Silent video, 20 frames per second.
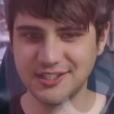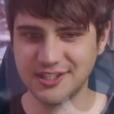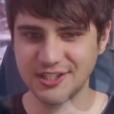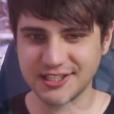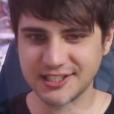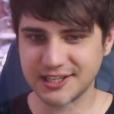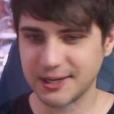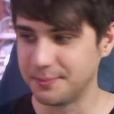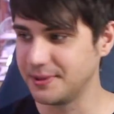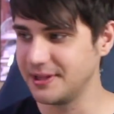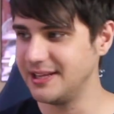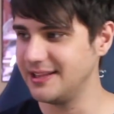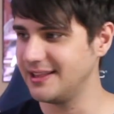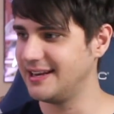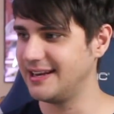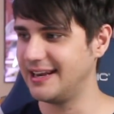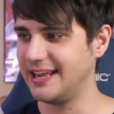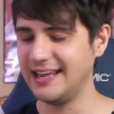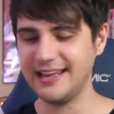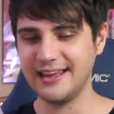just completely
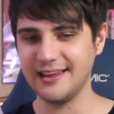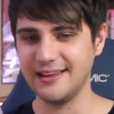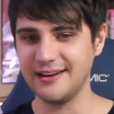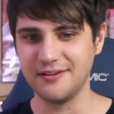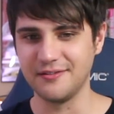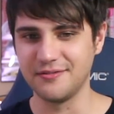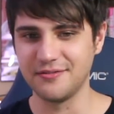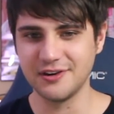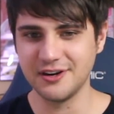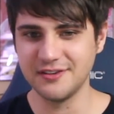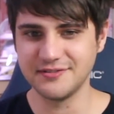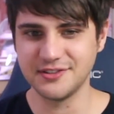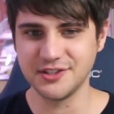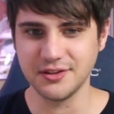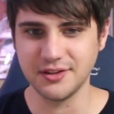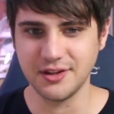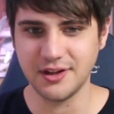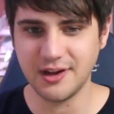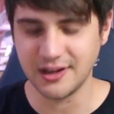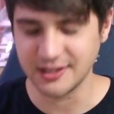naked in front of
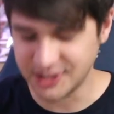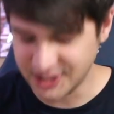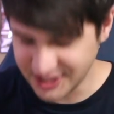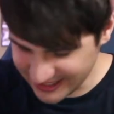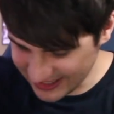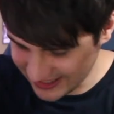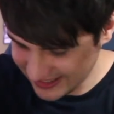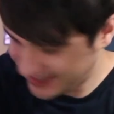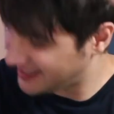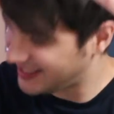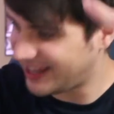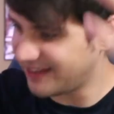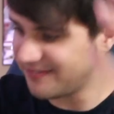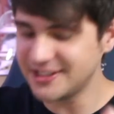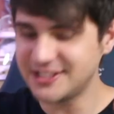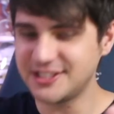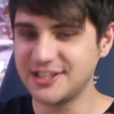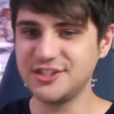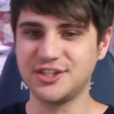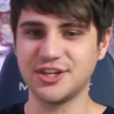Jellal. Just give
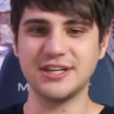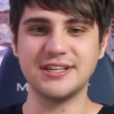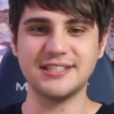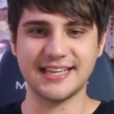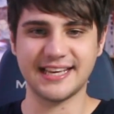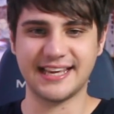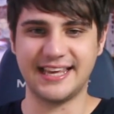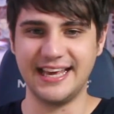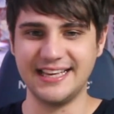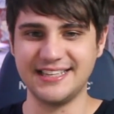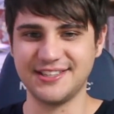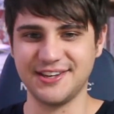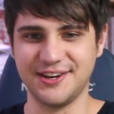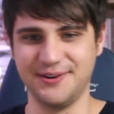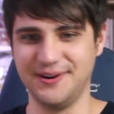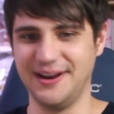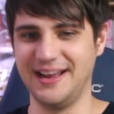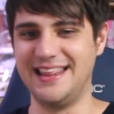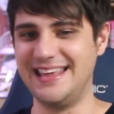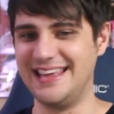us a Erza kiss
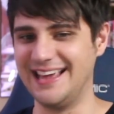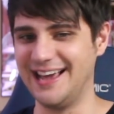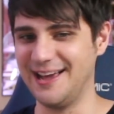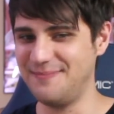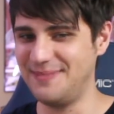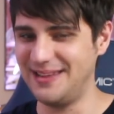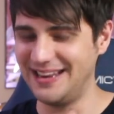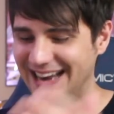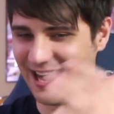already. I mean,